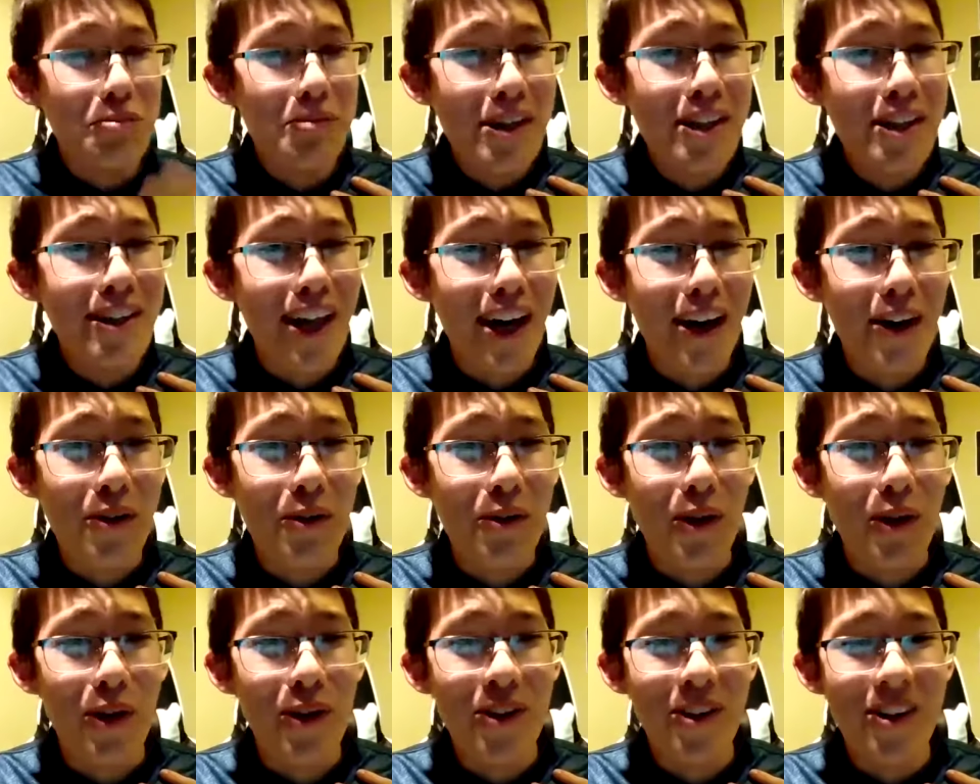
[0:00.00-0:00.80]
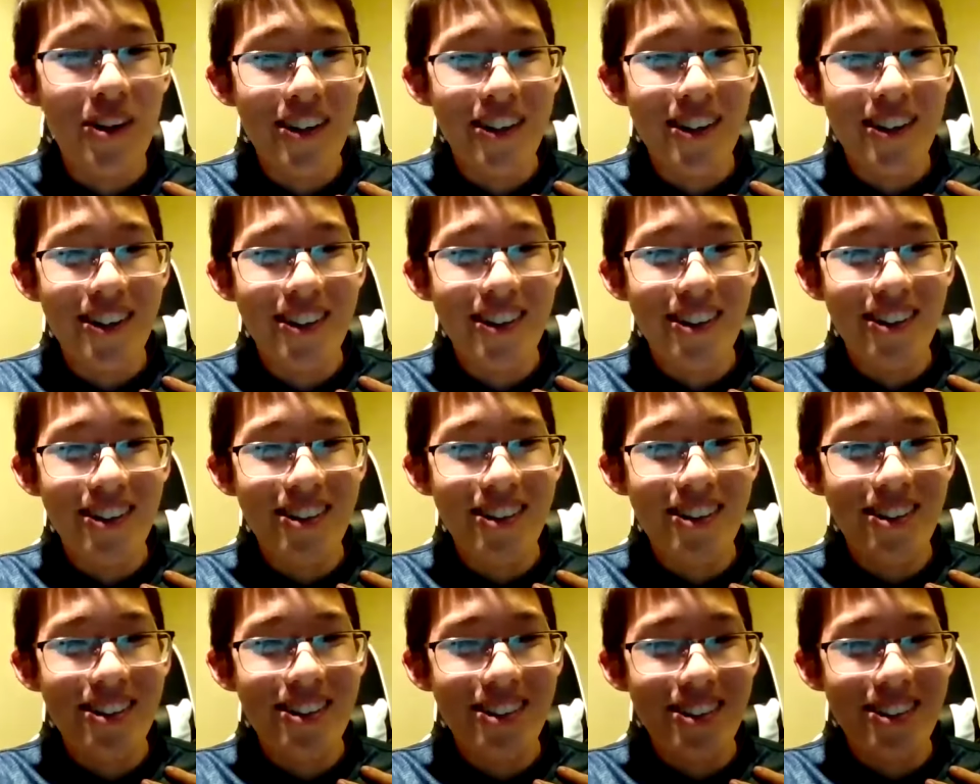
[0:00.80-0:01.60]
me that quote
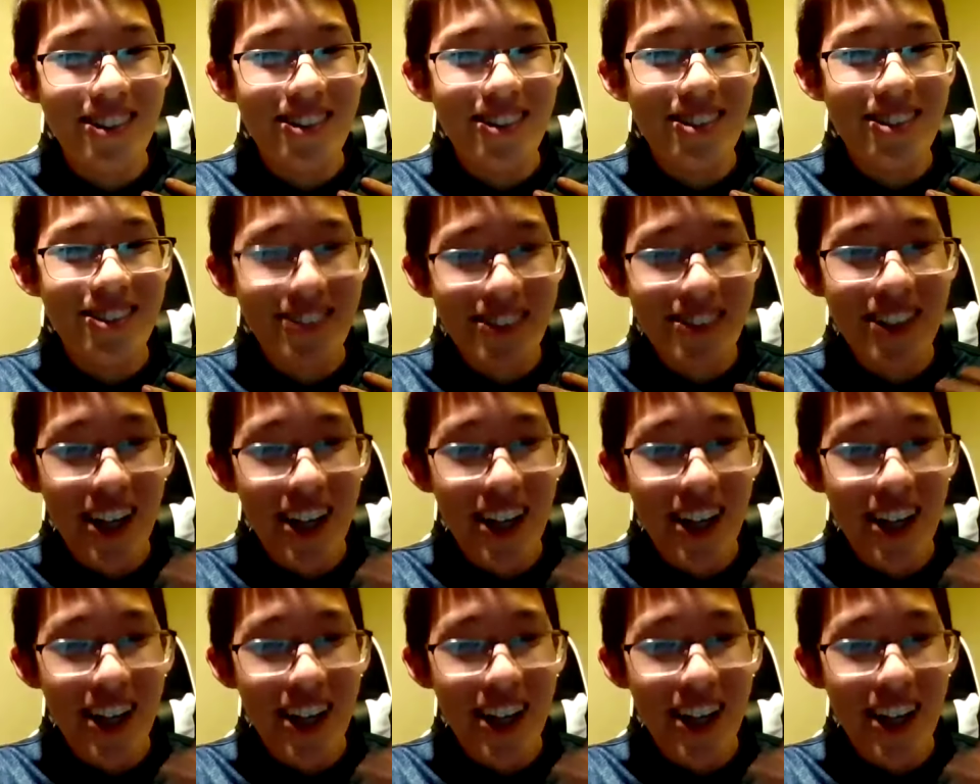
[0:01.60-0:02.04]
through the